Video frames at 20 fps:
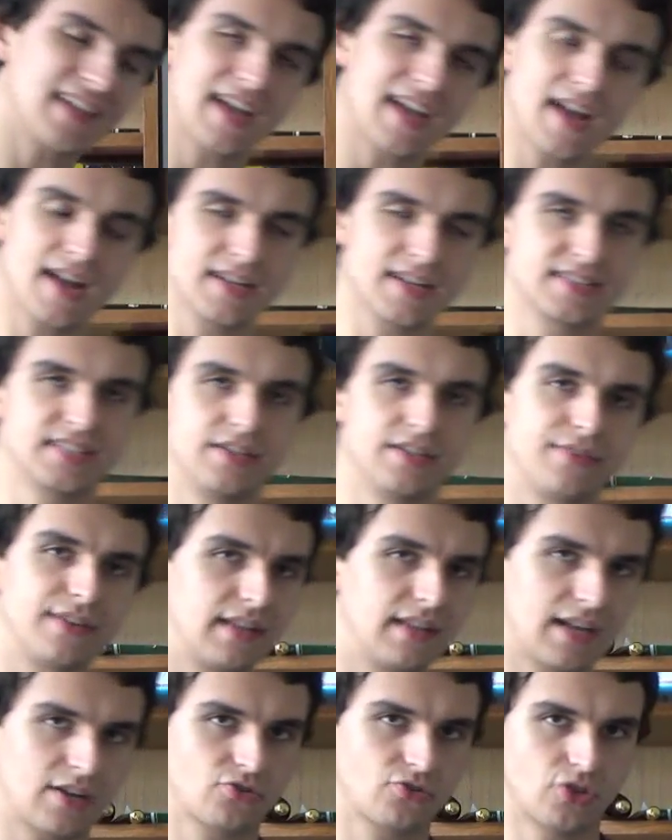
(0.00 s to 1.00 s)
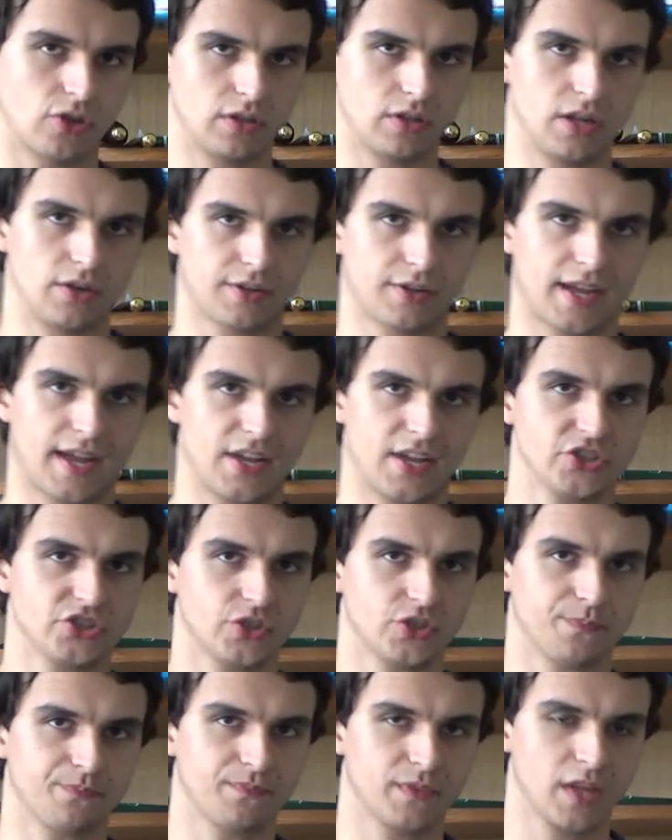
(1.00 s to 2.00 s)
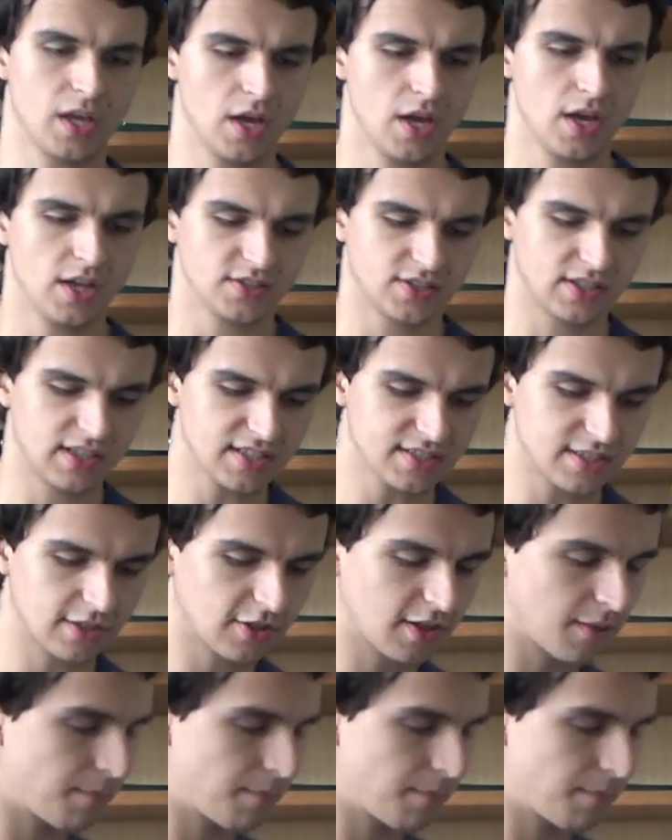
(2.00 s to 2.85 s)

active electrolocation. So let's look